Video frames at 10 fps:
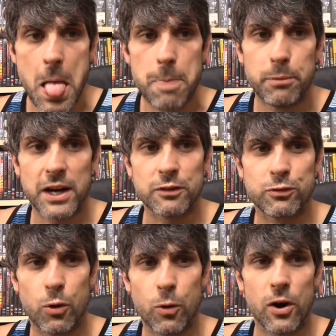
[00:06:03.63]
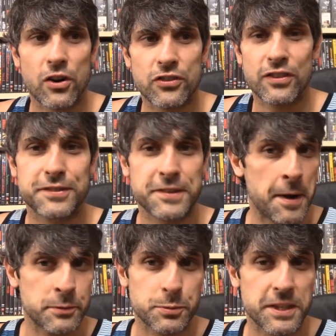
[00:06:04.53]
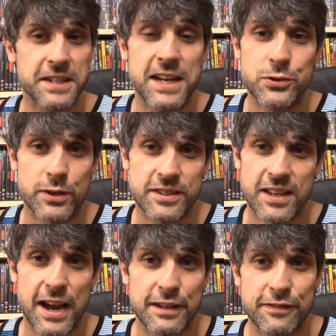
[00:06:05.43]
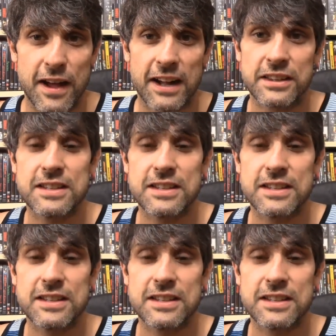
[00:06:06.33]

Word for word: But of course, comes with a dangerous side effect.